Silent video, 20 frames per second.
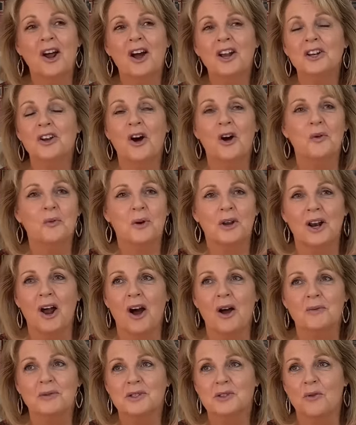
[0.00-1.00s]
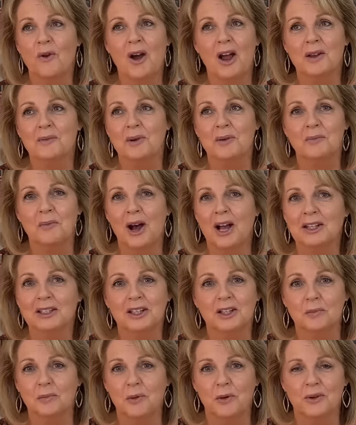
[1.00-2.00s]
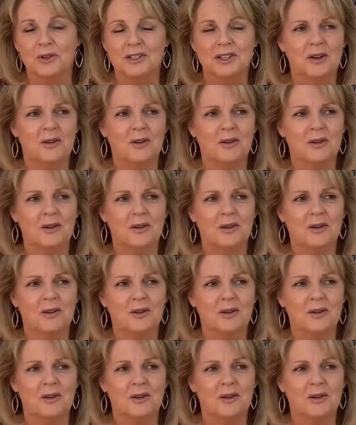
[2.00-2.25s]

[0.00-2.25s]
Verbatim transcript: I know when I was crying with my little boys,